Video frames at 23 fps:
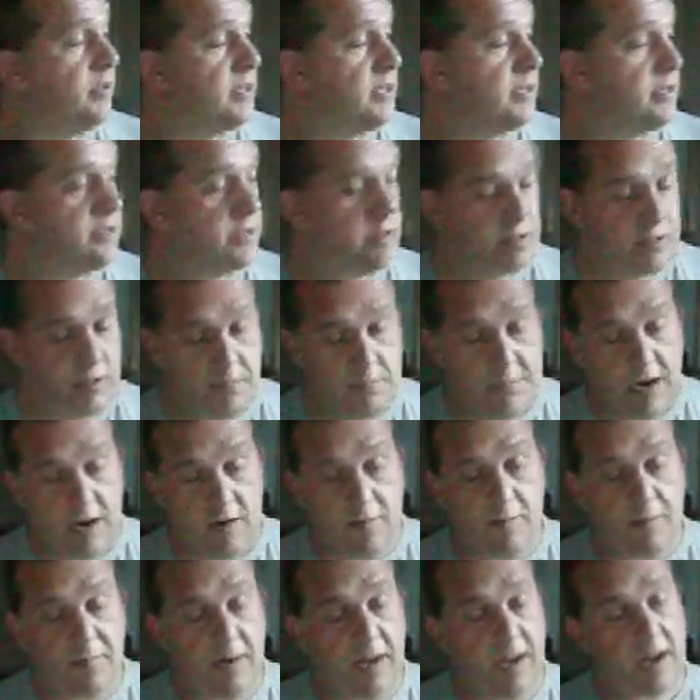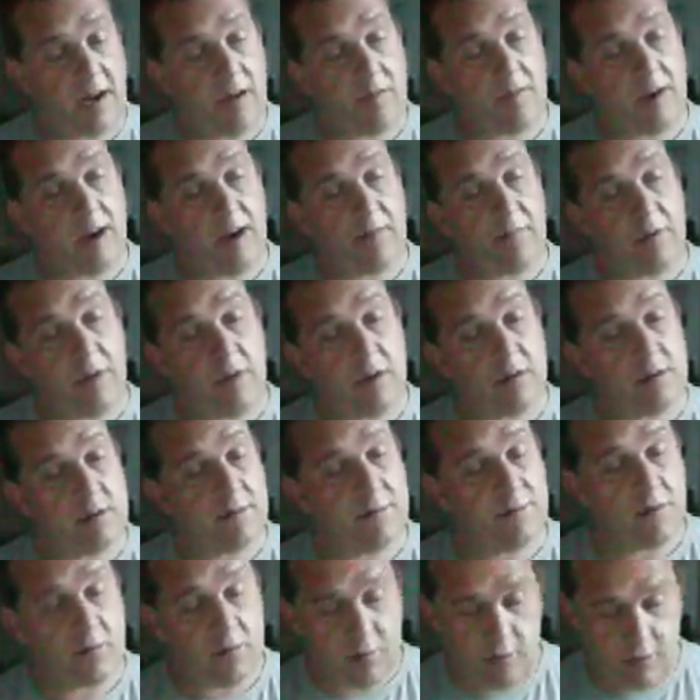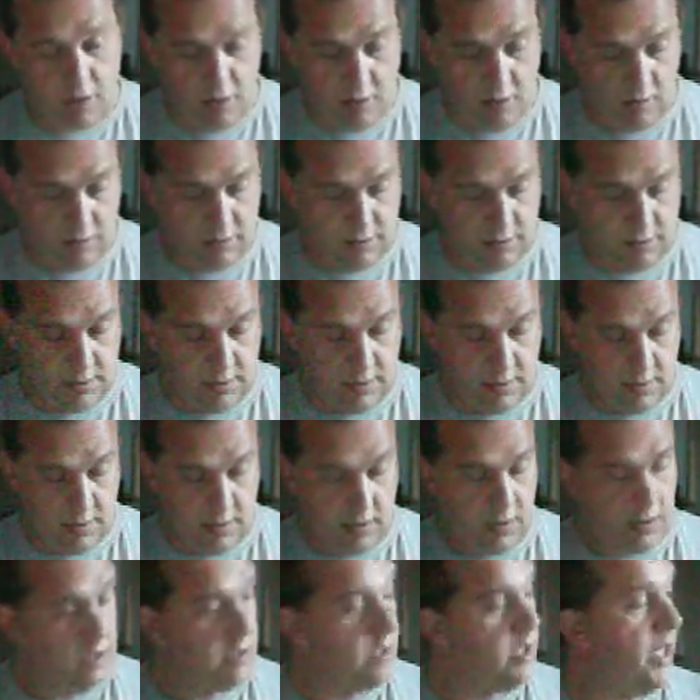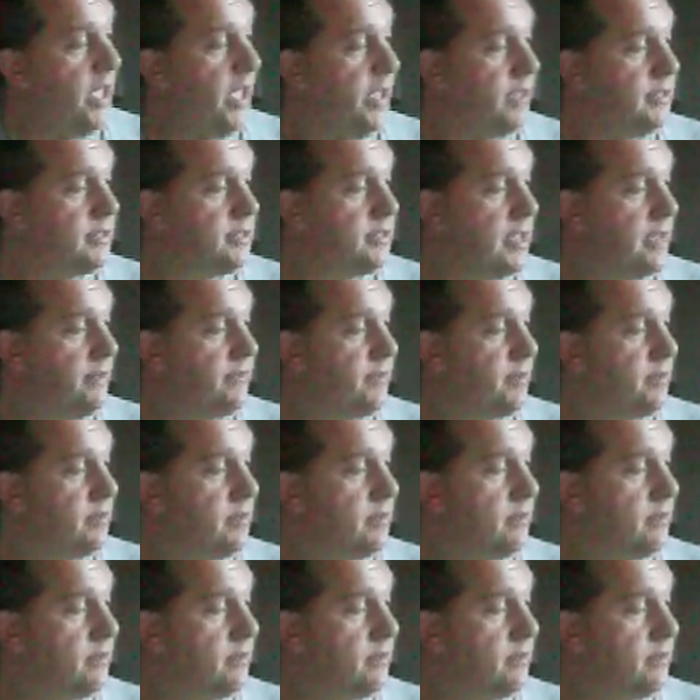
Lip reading: is just a matter of playing around with those 4 chords: A7,